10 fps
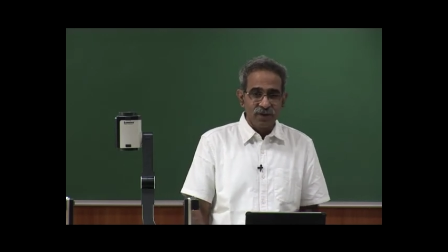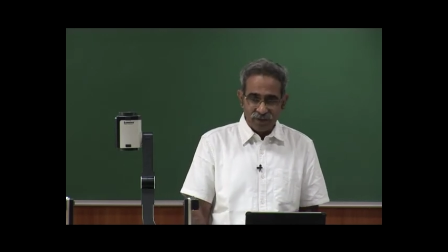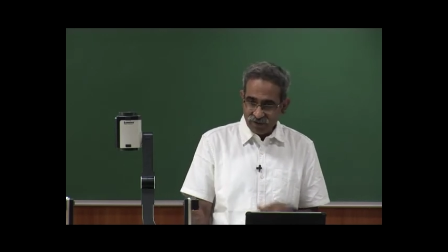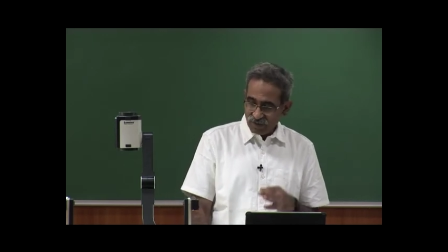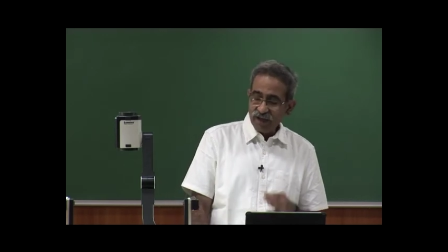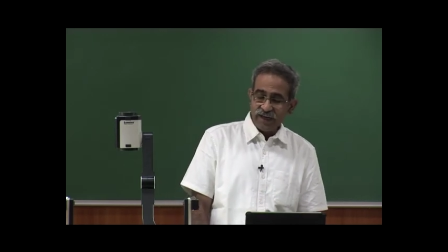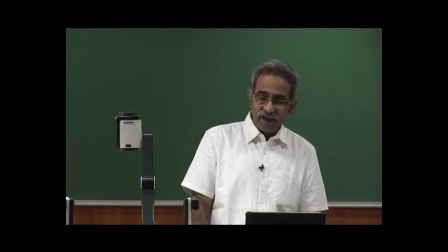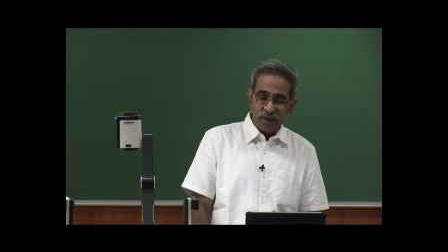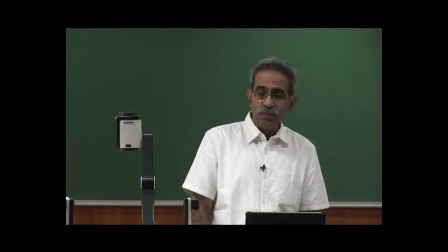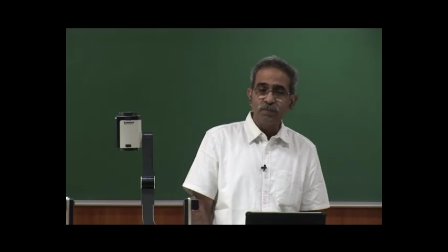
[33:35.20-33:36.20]
this is the
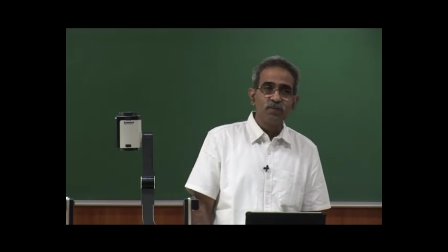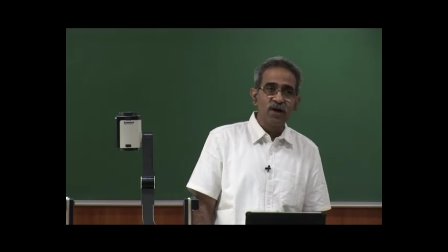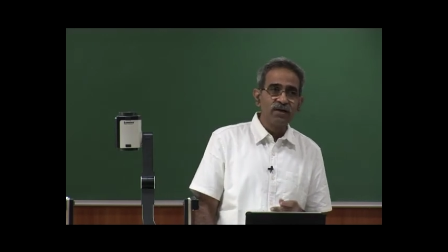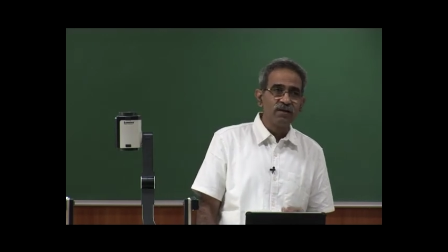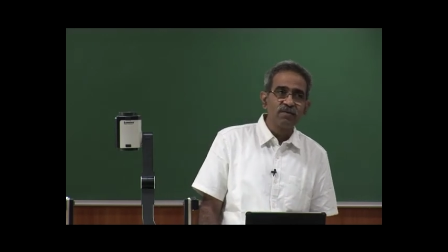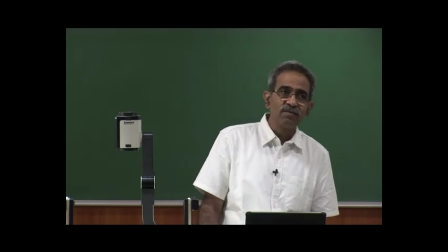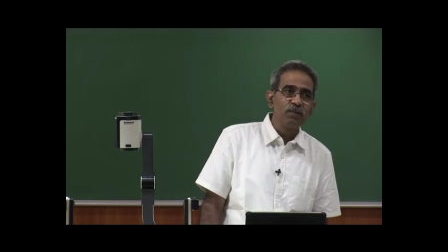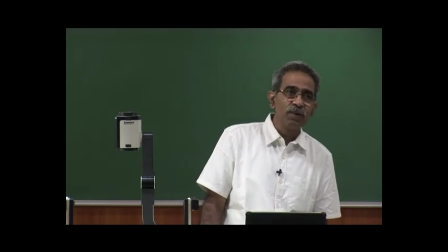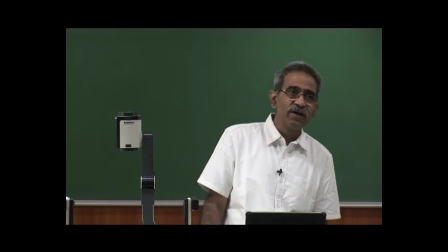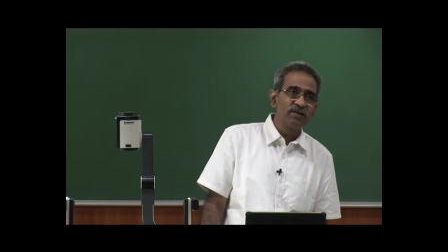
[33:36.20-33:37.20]
time and this is the
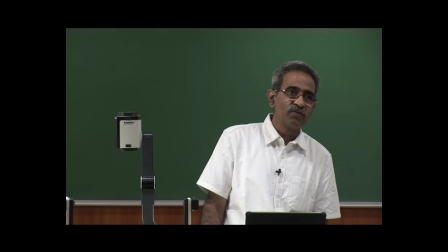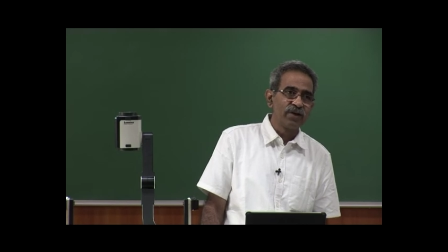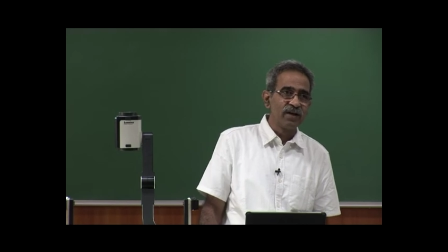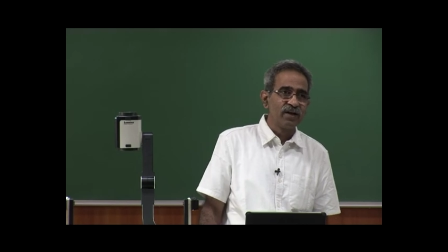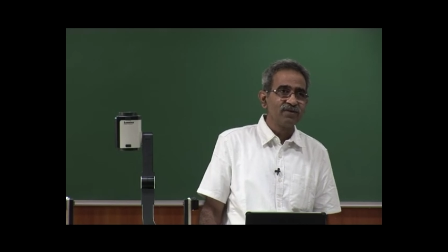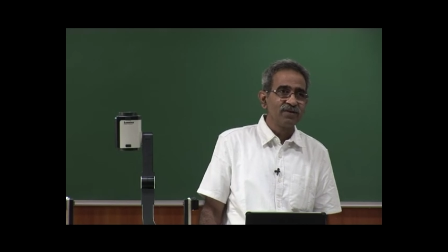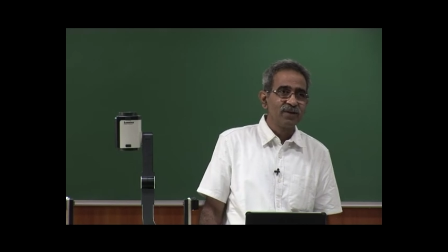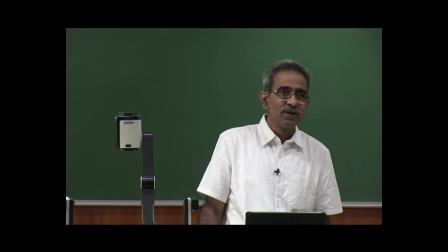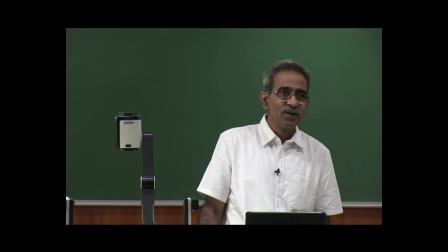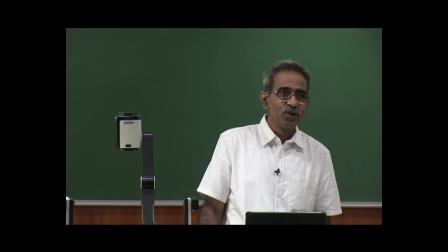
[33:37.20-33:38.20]
place for us
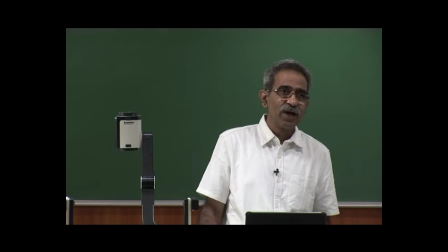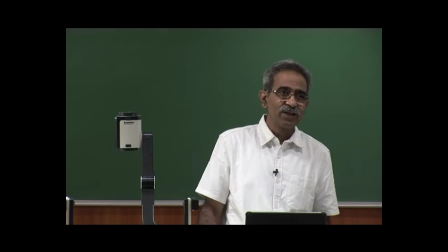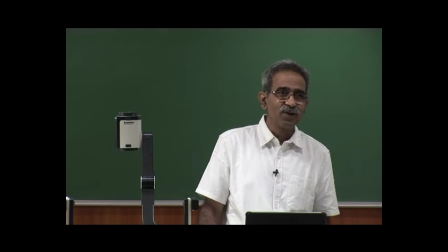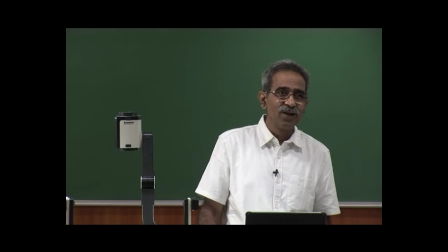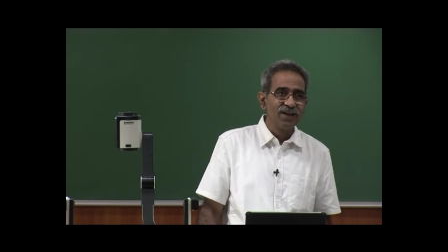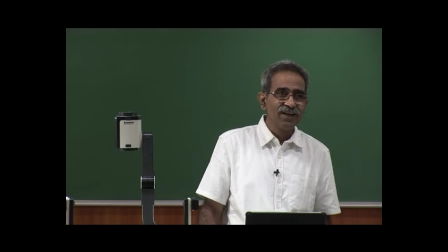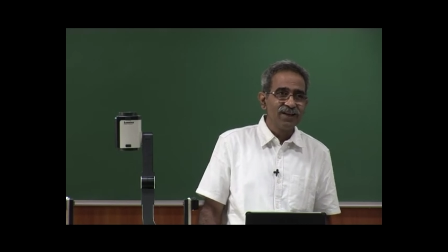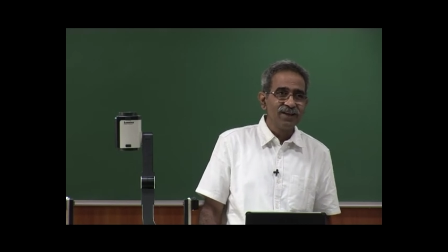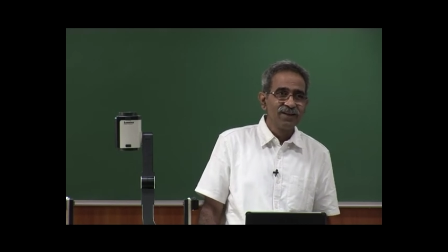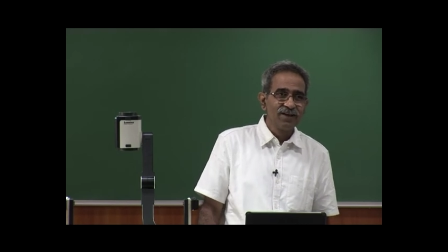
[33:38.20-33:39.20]
to
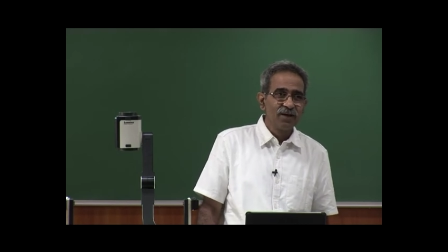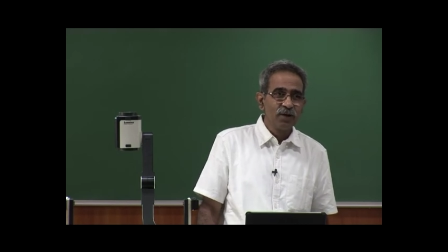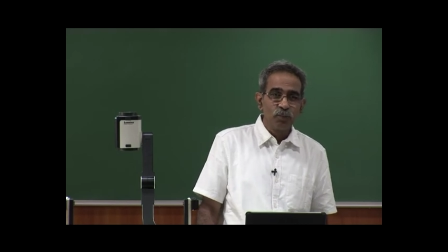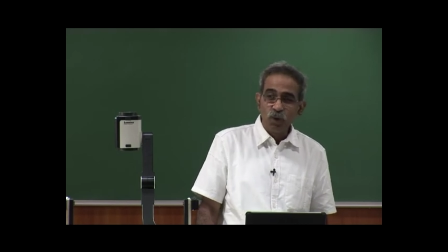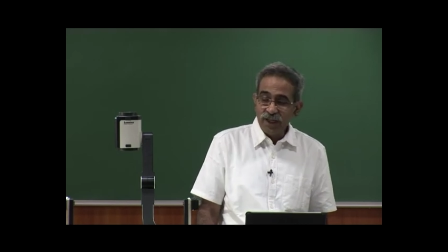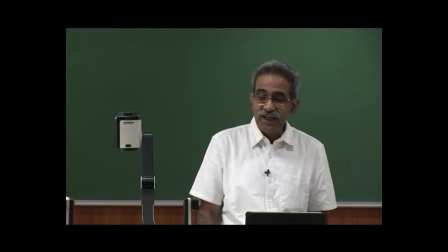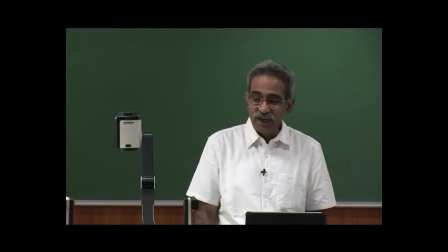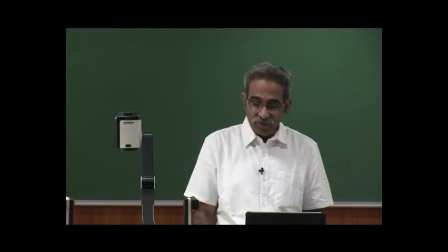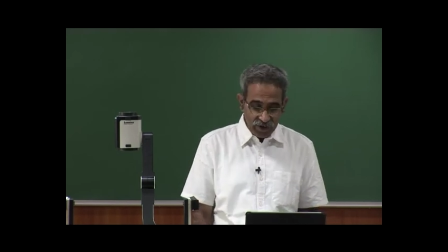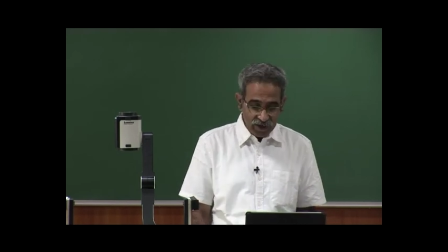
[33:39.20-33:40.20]
actually put in
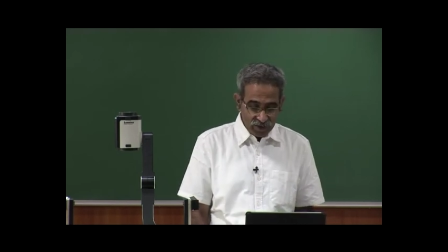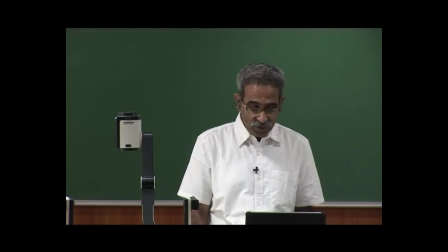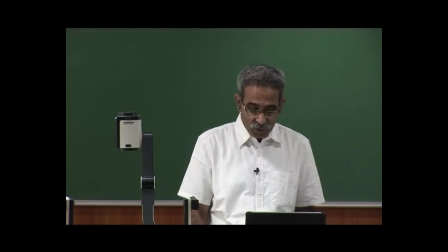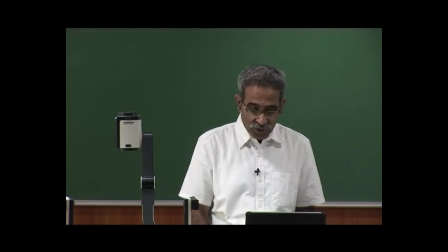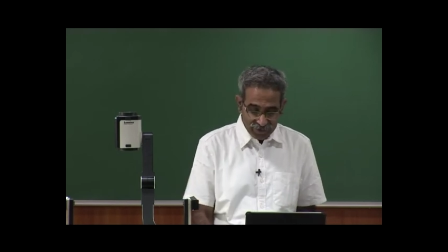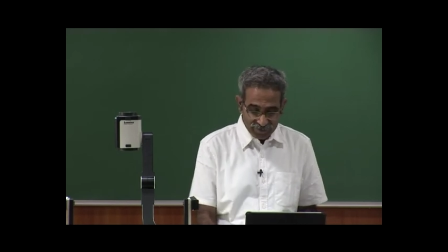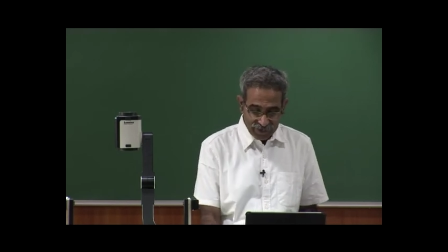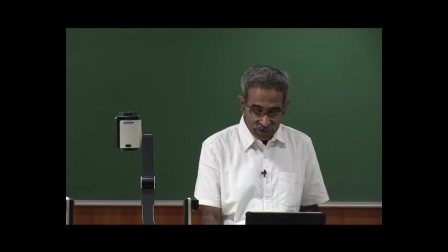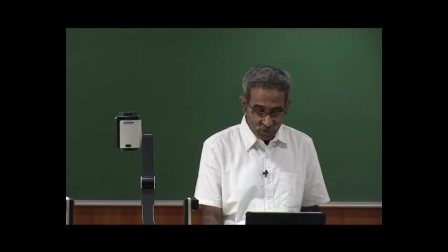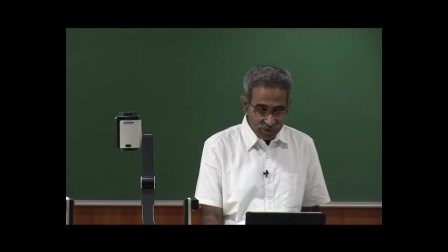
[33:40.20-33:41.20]
an effort to
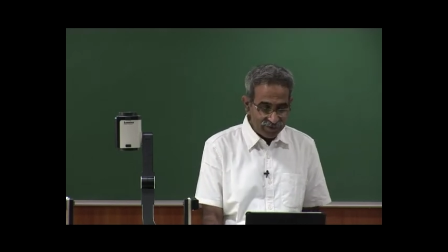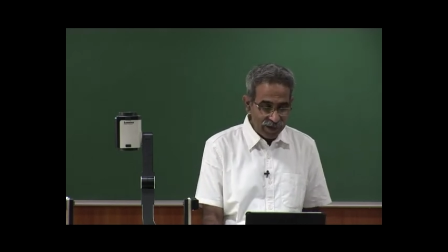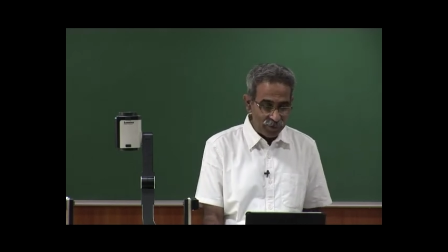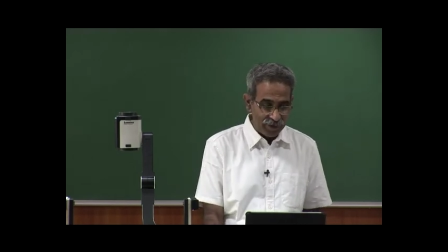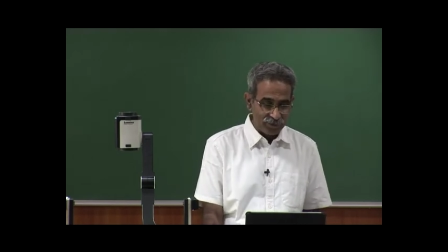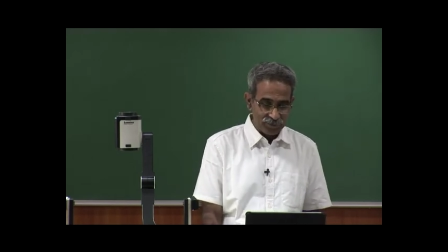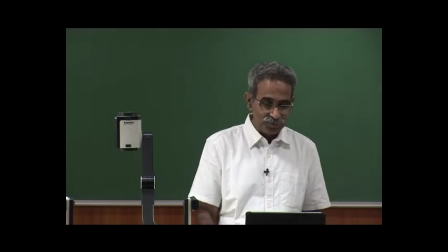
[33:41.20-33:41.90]
understand what is happening.